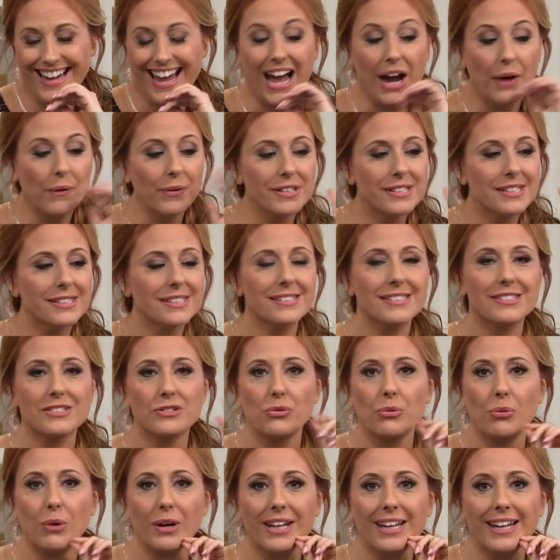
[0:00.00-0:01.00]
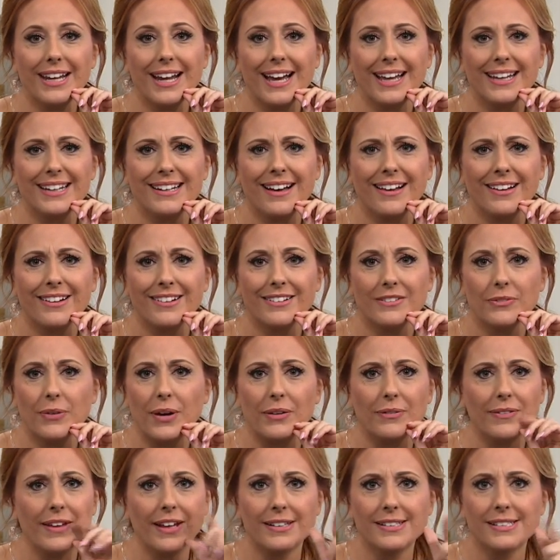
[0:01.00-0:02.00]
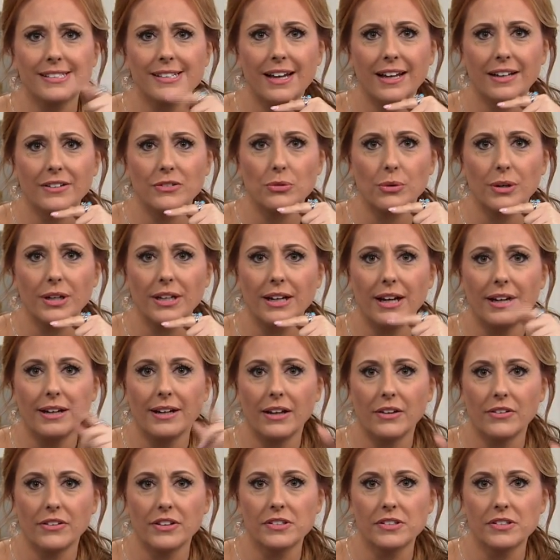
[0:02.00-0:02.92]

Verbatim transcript: how is this twenty-nine dollars? Wait, that's not twenty-nine dollars.